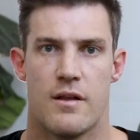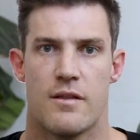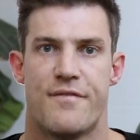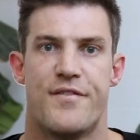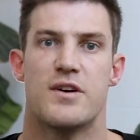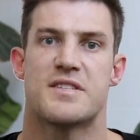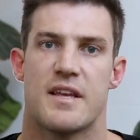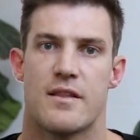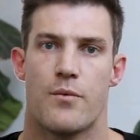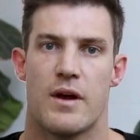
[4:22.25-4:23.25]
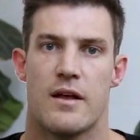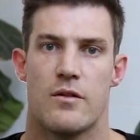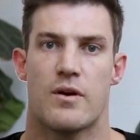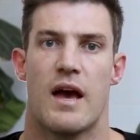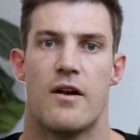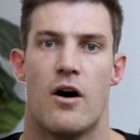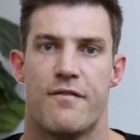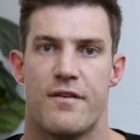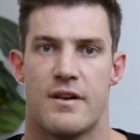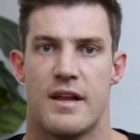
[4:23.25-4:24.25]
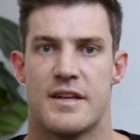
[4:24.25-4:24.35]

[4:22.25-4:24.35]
The first thing that we look at often